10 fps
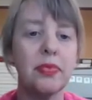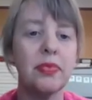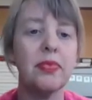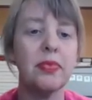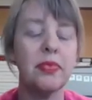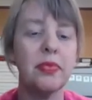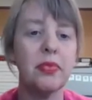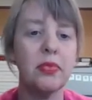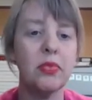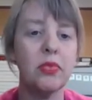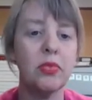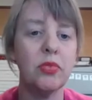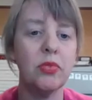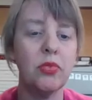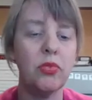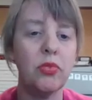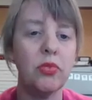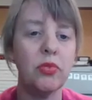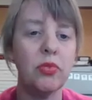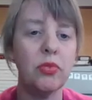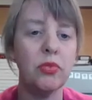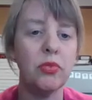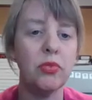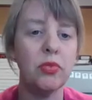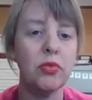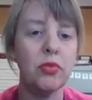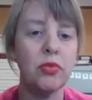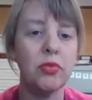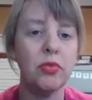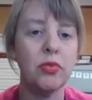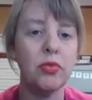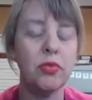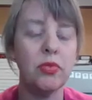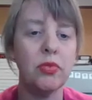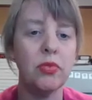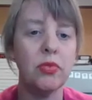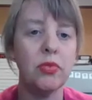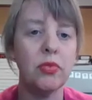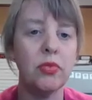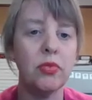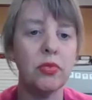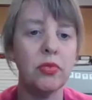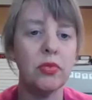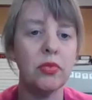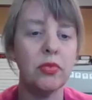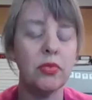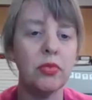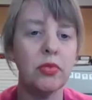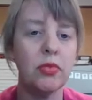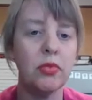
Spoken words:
This person isn't speaking.